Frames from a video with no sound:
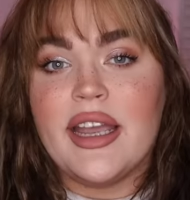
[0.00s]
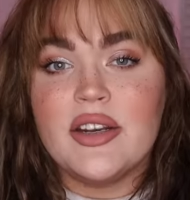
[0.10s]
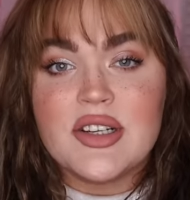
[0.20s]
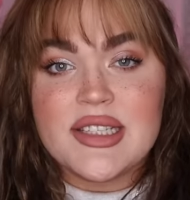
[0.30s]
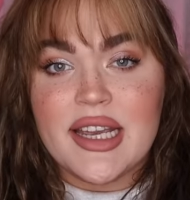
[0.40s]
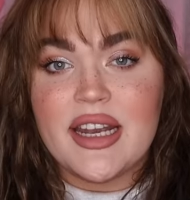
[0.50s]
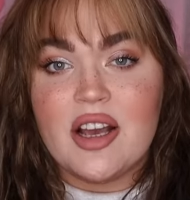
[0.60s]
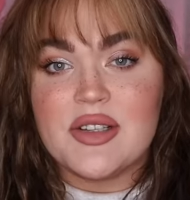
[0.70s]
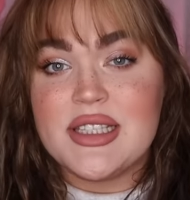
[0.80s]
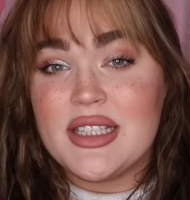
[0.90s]
I understand
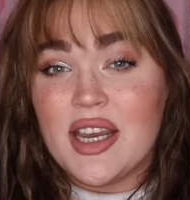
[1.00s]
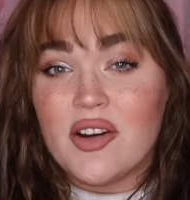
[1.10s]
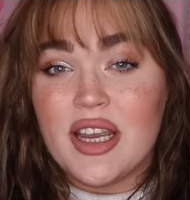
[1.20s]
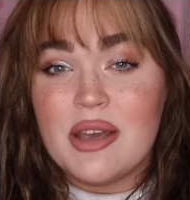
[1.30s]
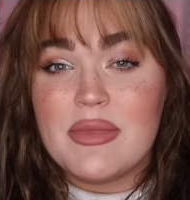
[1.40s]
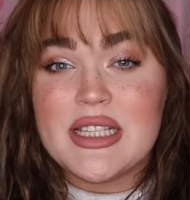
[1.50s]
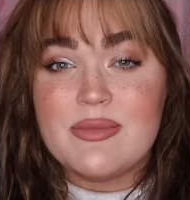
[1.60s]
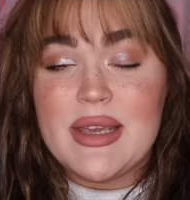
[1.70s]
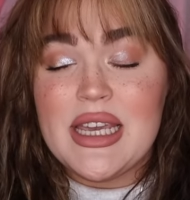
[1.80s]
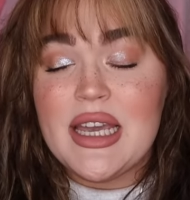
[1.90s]
how scary it
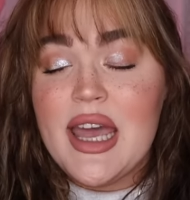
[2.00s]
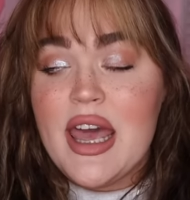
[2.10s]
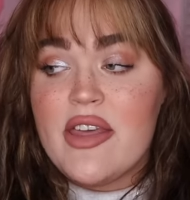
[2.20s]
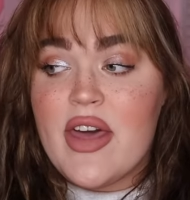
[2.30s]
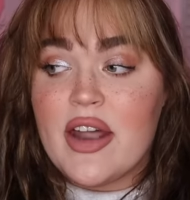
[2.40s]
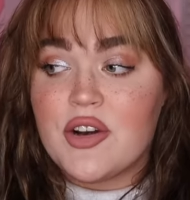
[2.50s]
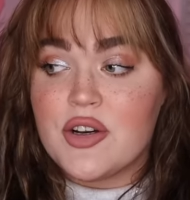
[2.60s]
must be that